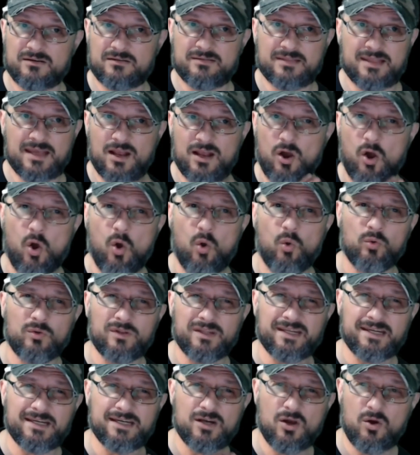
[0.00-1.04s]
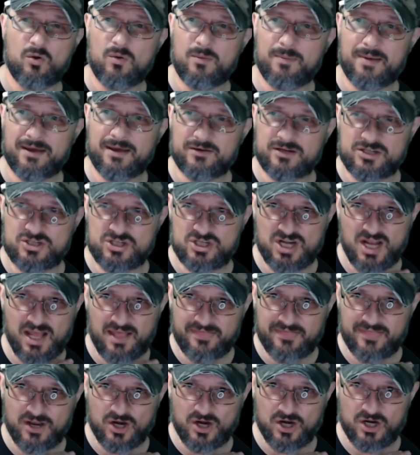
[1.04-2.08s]
They only know about each
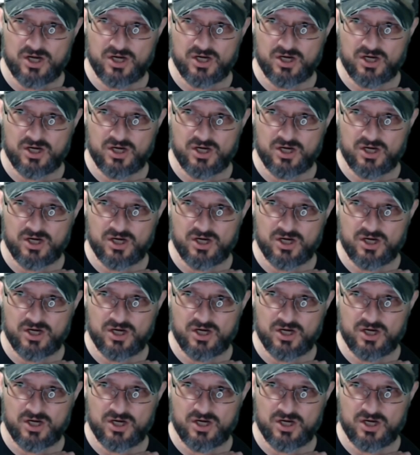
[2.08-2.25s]
other.